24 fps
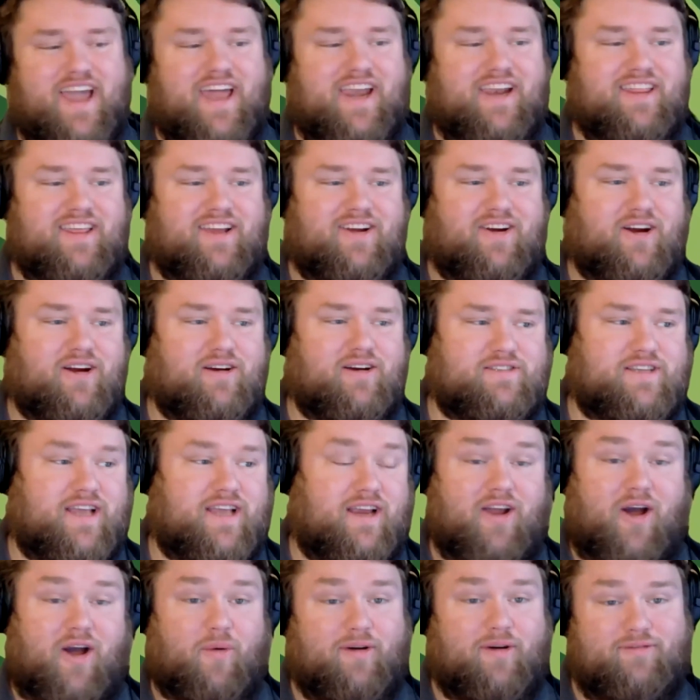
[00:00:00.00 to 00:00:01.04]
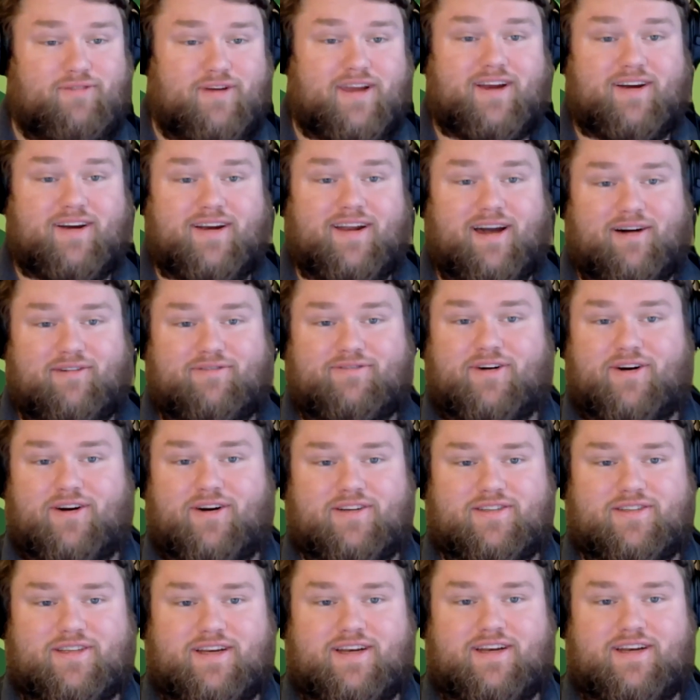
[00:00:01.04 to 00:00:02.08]
ahead of the curve saying, "No, we figured it out
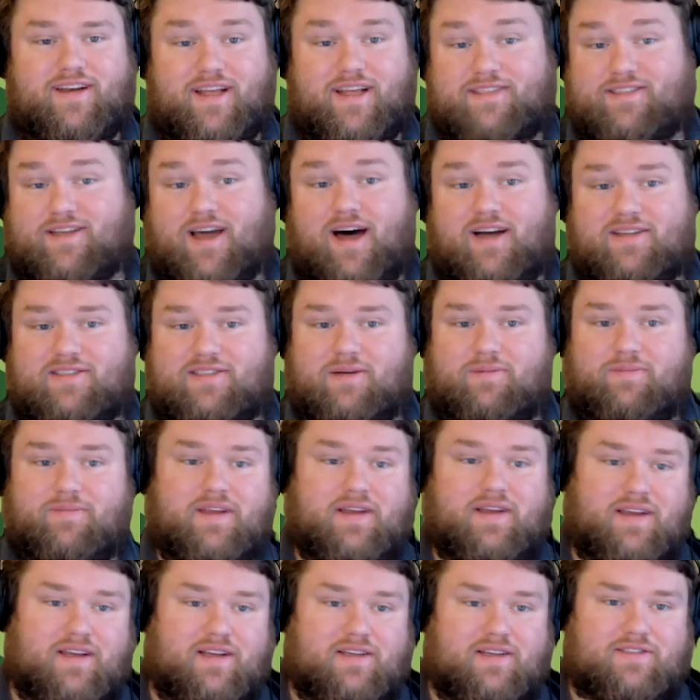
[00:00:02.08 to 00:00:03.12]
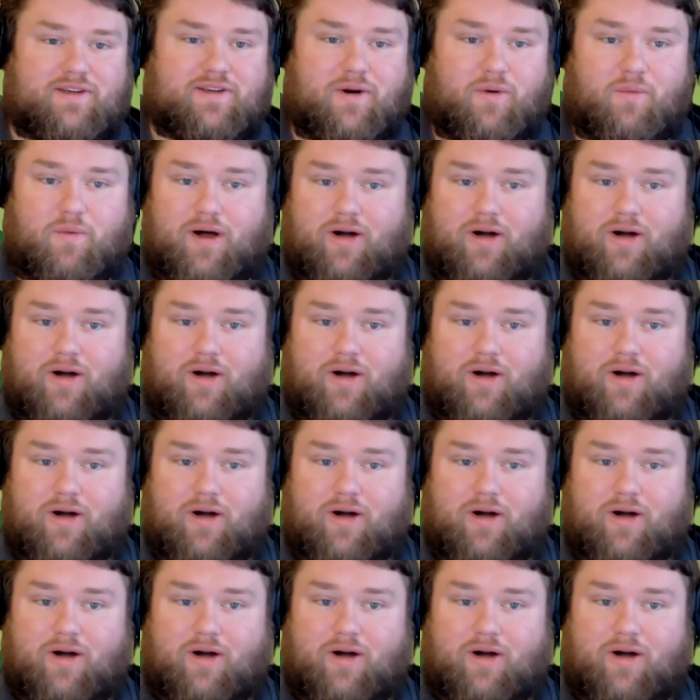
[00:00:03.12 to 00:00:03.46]
first and it's awesome." So